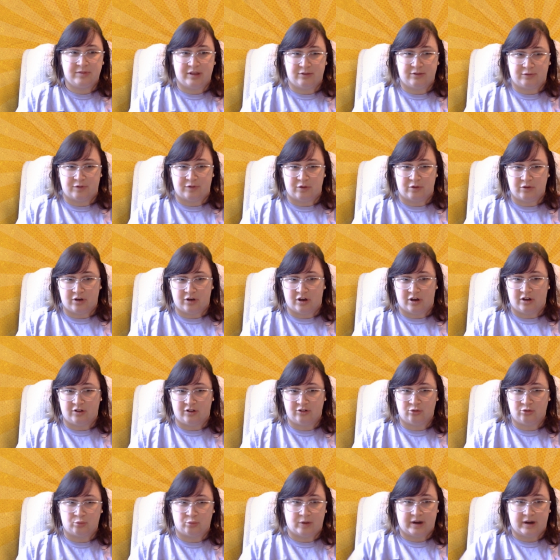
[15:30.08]
phone
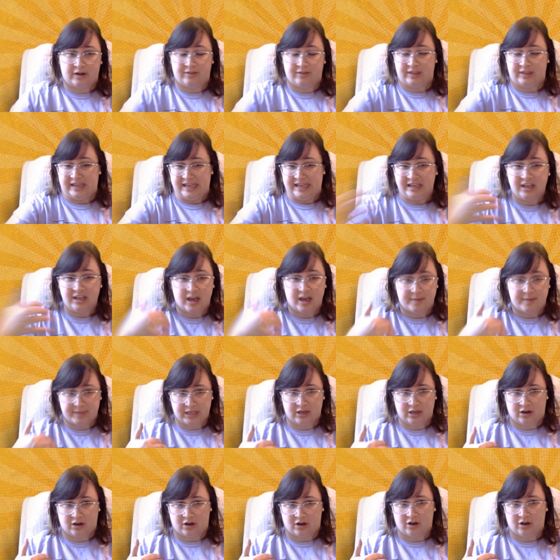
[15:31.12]
calls where the incoming
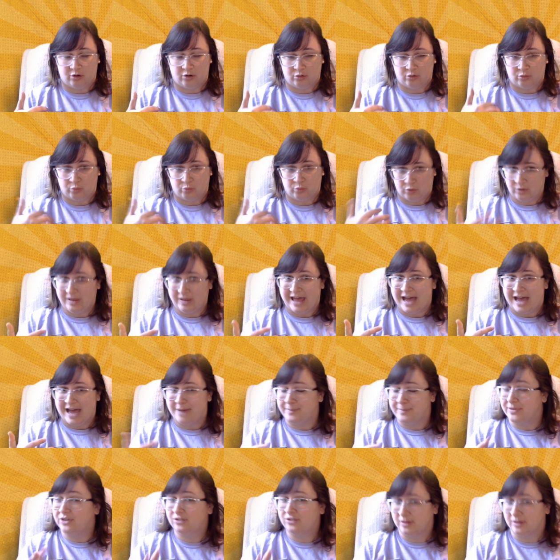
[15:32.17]
call will
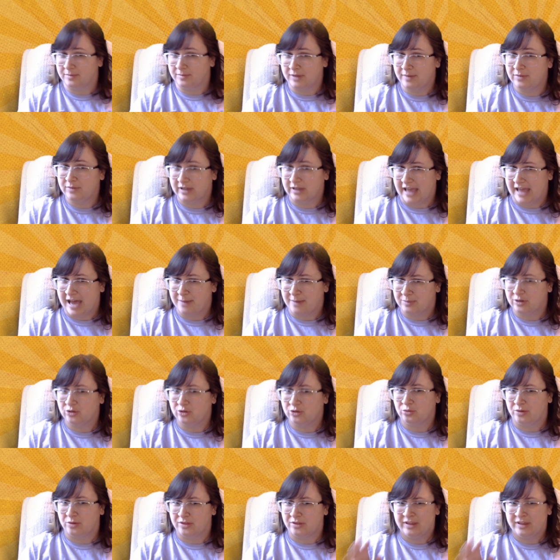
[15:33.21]
happen, sometimes it happens
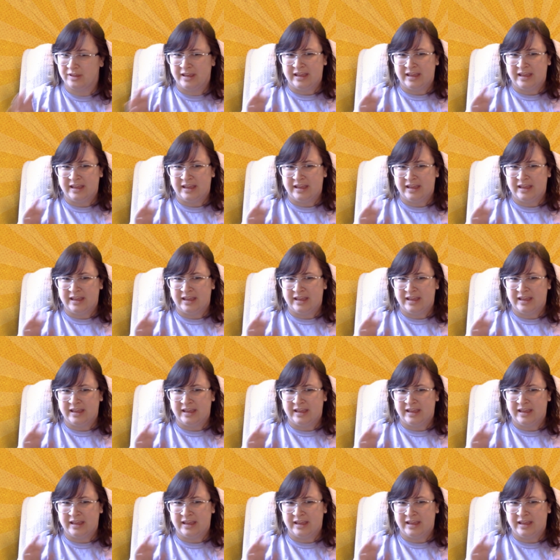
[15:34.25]
with